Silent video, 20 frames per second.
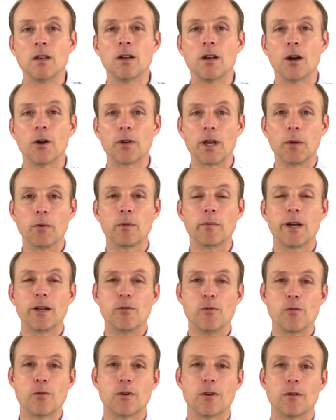Okay, what about
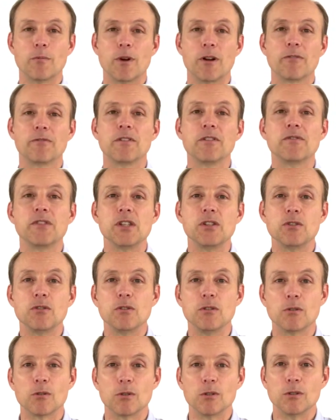Norm, our
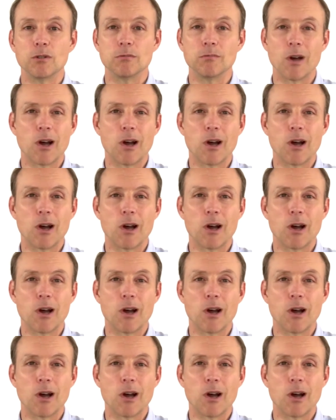52-year-old